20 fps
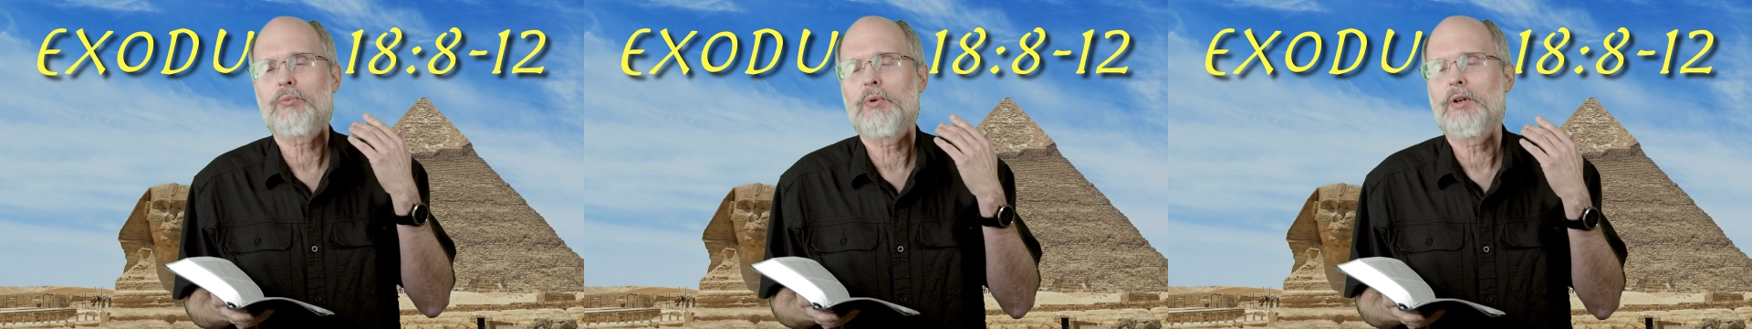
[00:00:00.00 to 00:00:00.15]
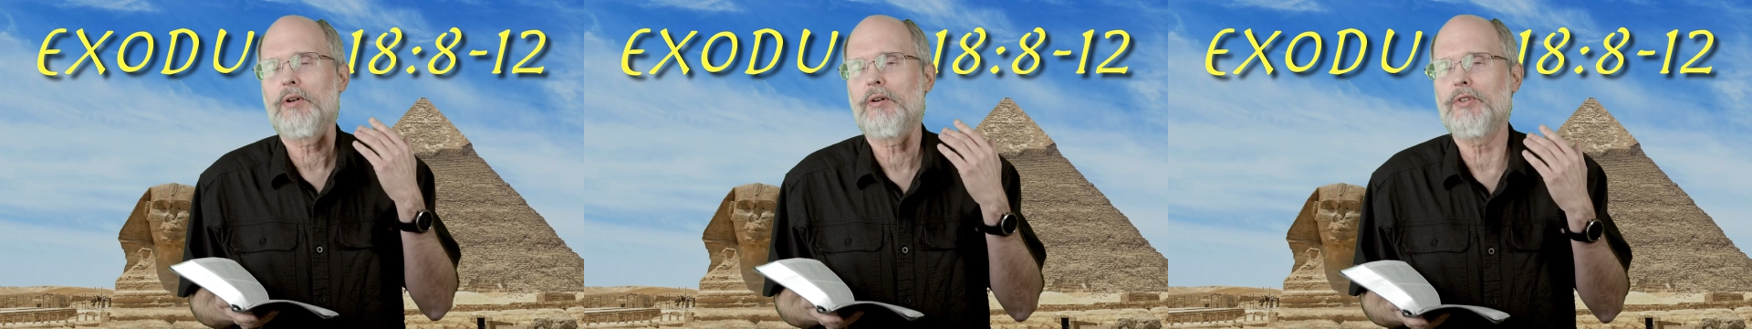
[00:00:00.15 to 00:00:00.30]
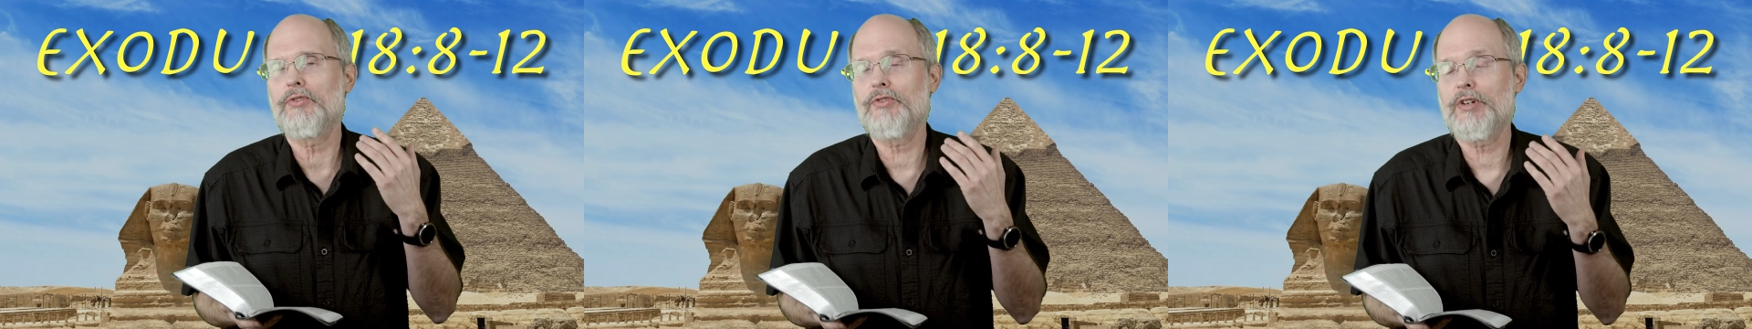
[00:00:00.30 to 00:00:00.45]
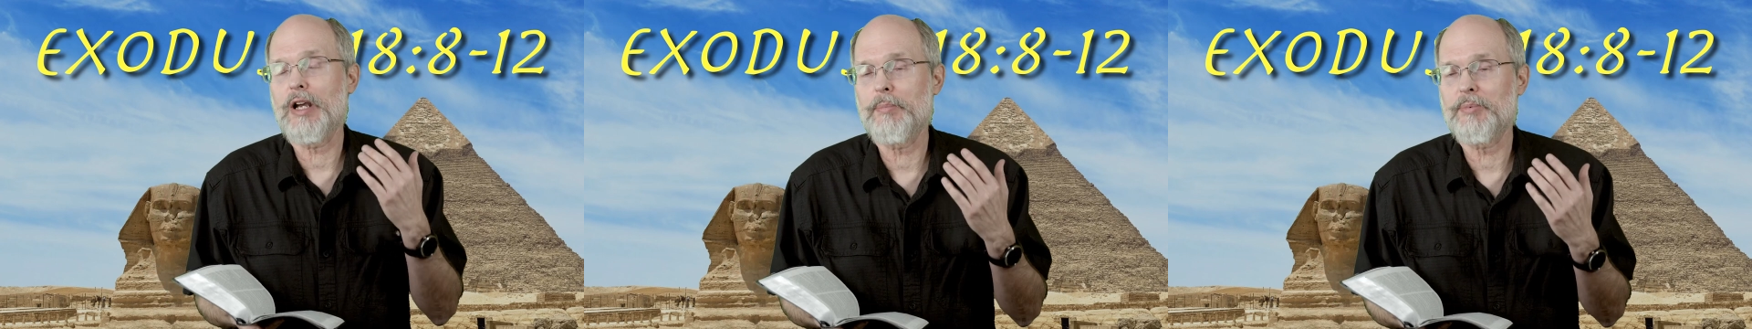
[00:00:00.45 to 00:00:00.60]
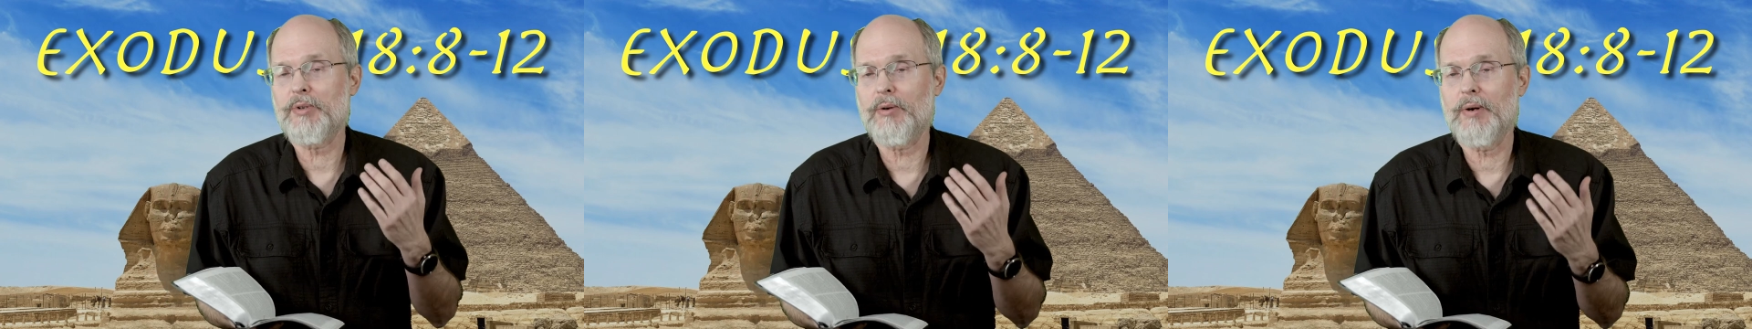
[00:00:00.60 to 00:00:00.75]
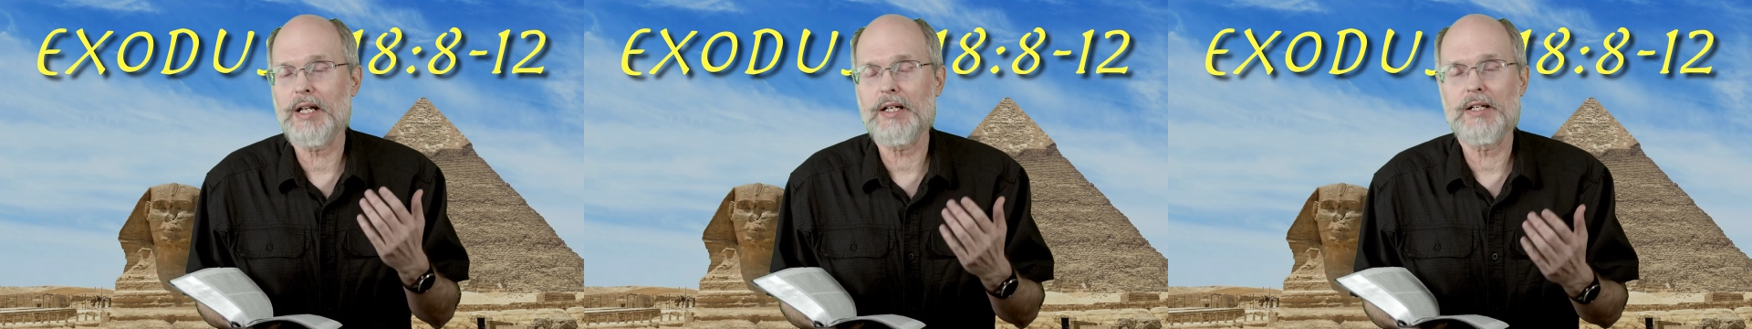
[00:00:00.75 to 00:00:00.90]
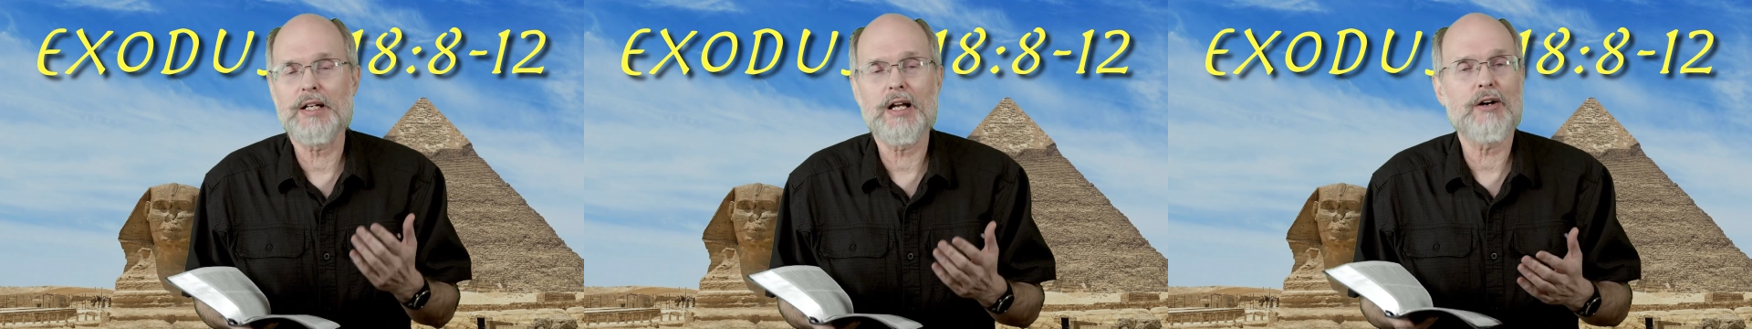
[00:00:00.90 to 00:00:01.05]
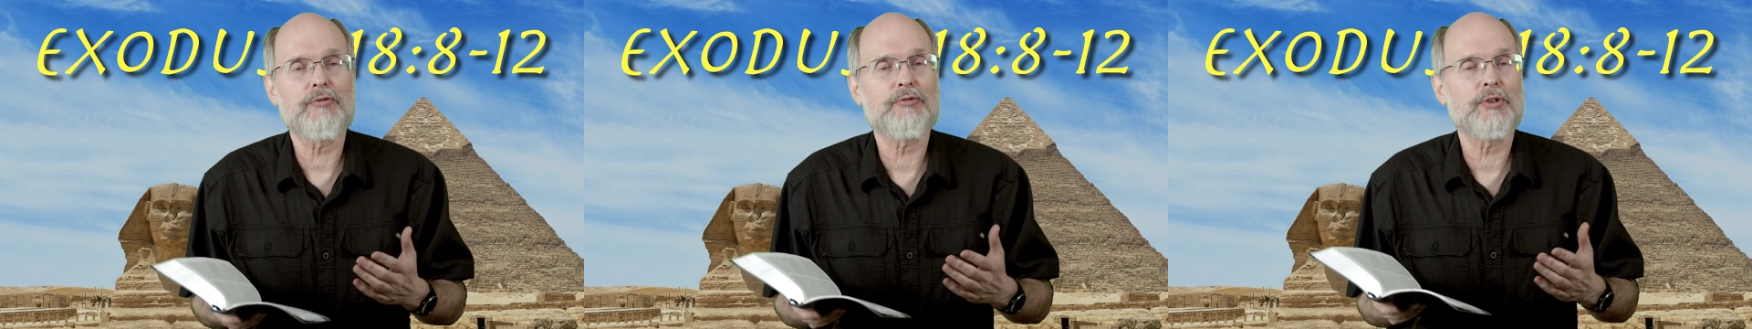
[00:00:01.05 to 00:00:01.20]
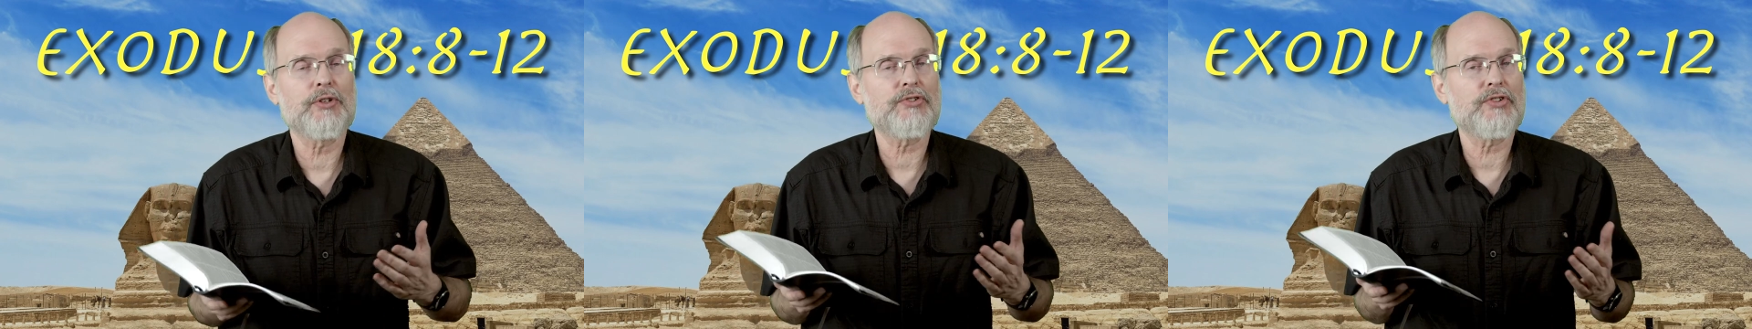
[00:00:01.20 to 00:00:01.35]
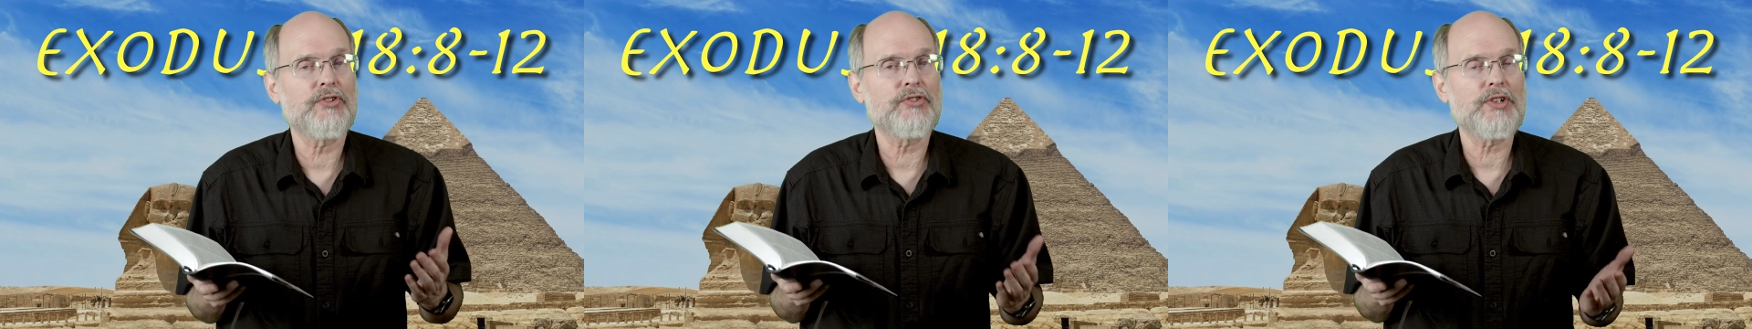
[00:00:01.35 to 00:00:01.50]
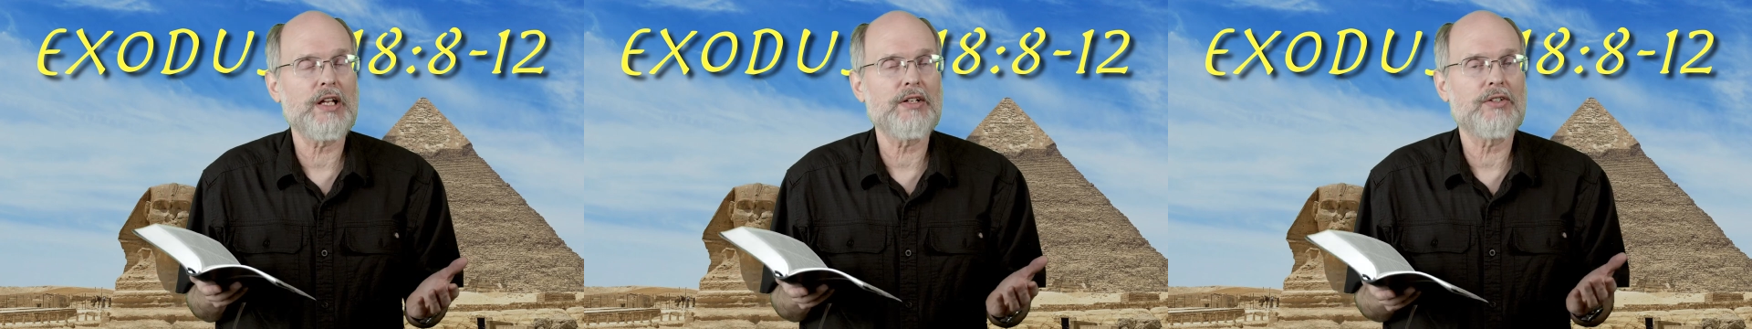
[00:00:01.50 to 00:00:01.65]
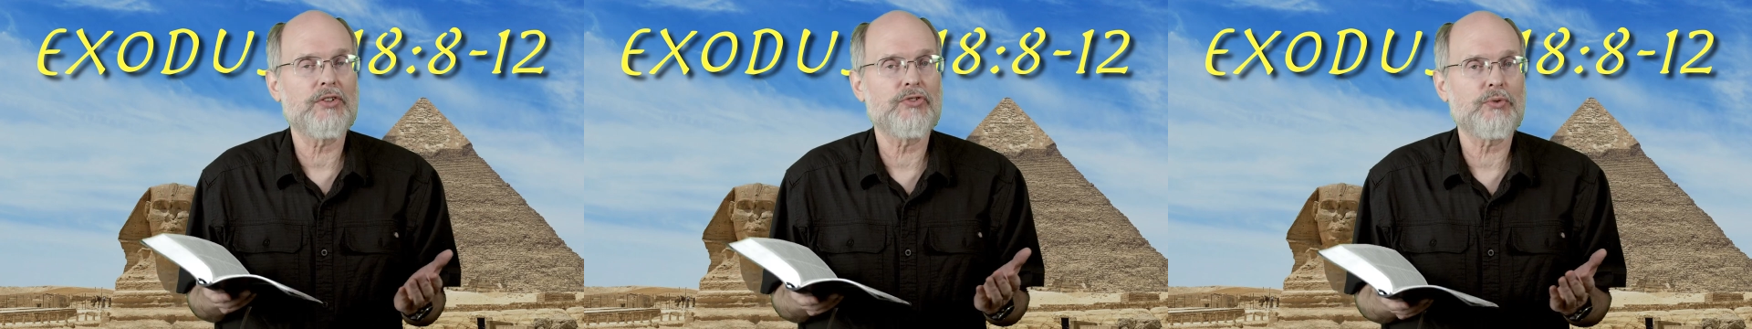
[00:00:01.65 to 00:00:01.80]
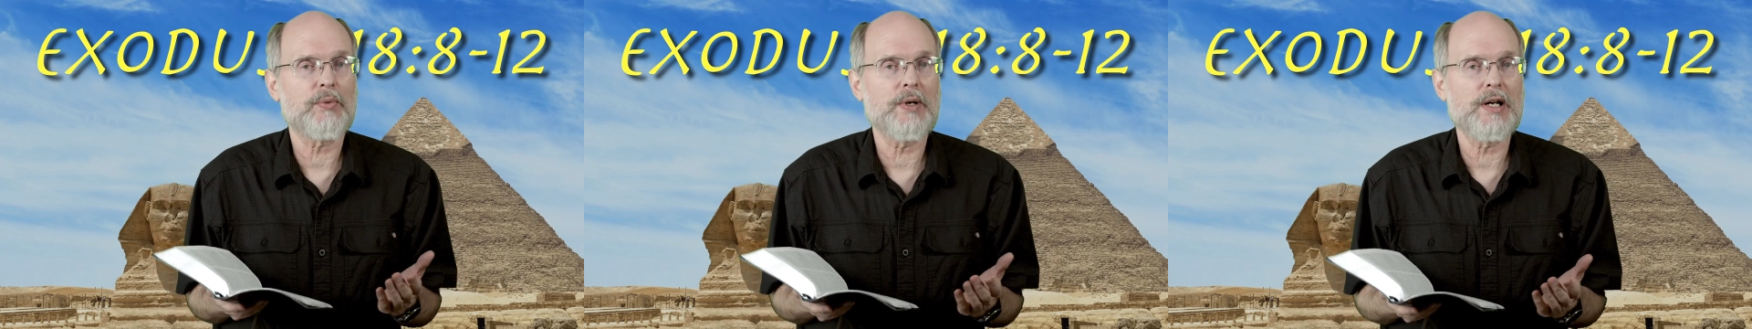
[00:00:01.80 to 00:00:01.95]
We're in chapter 8 now, verses 8
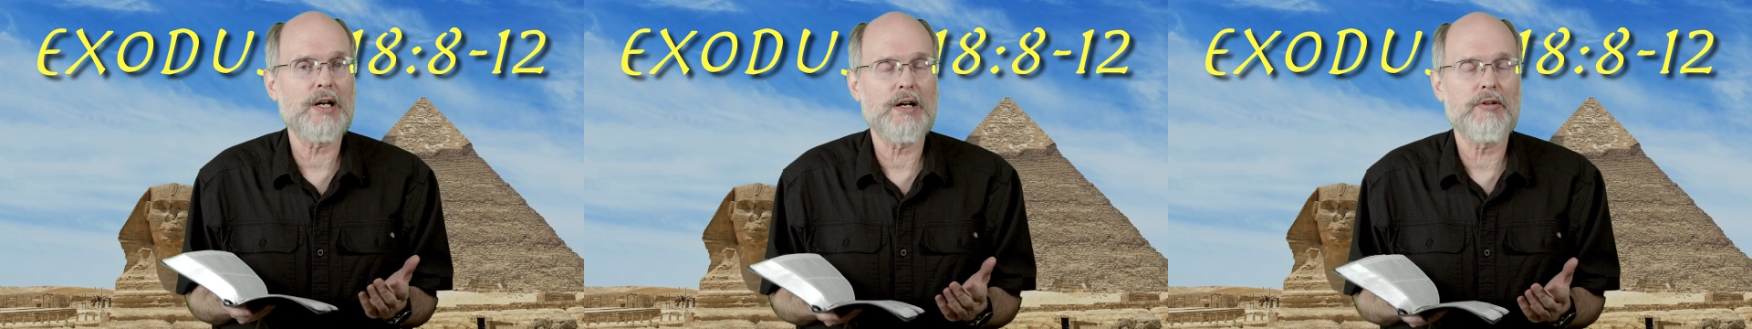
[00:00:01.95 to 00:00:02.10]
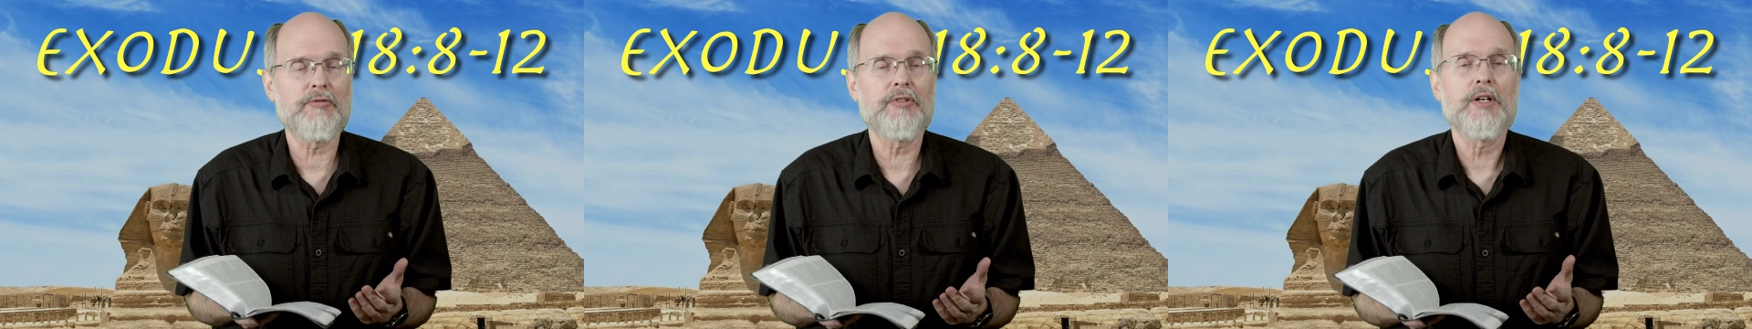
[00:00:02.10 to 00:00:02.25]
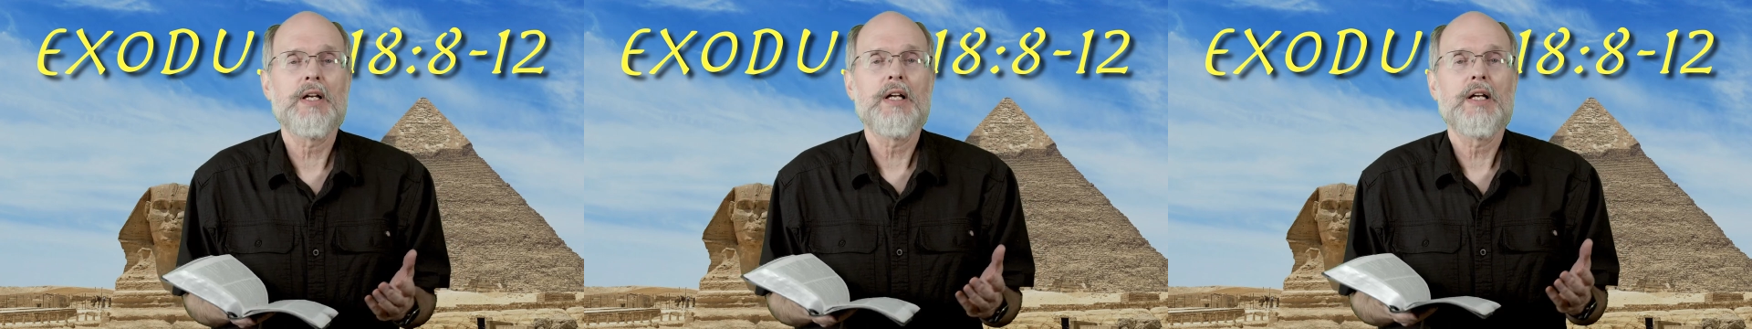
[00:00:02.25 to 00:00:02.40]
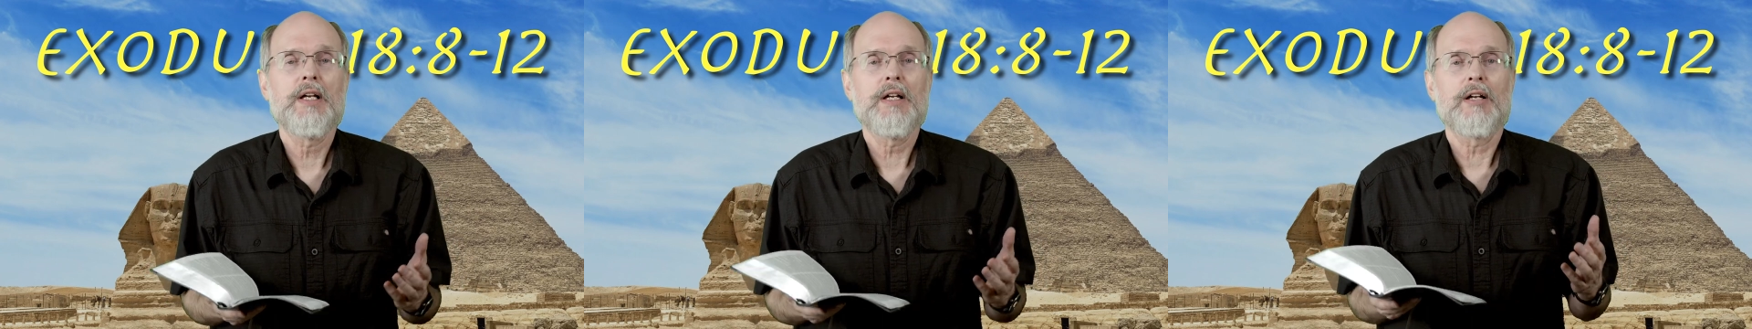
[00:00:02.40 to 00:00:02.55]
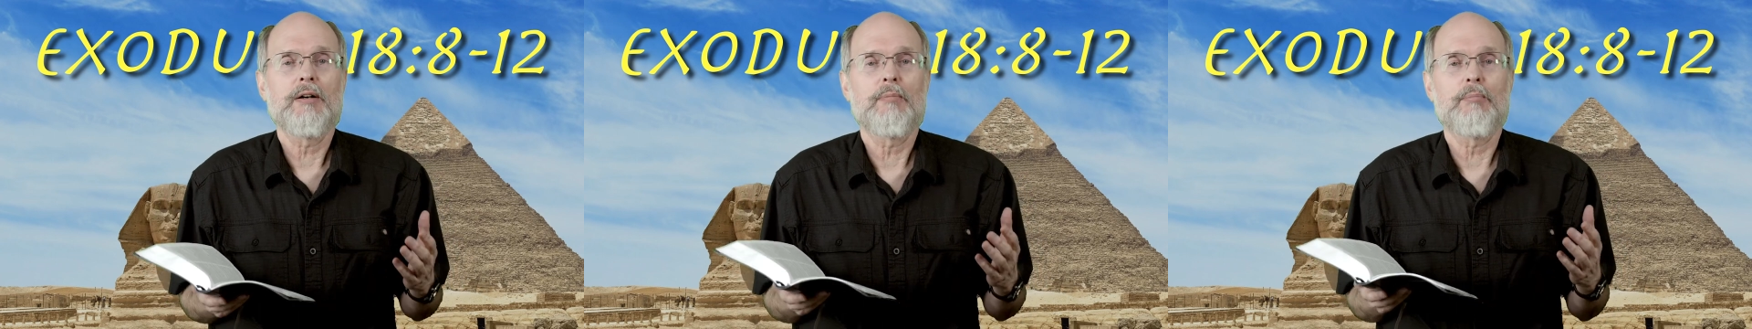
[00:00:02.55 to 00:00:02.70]
to 12.